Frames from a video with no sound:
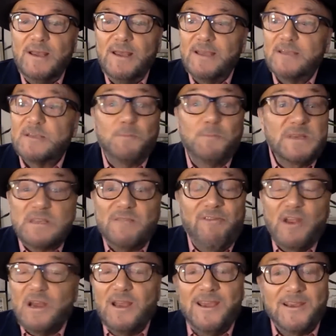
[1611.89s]
is
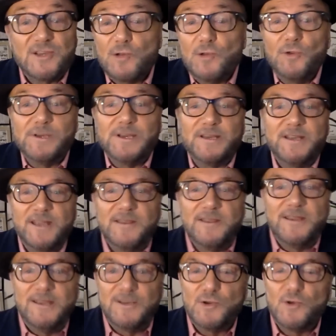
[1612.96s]
specifically excluded in
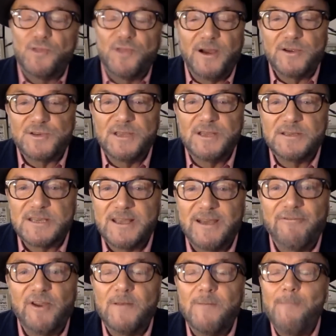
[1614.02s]
the
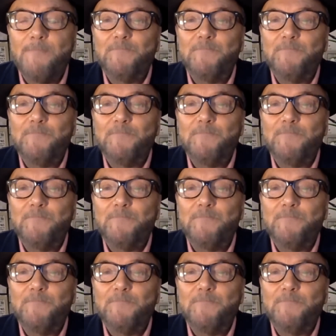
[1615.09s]
2007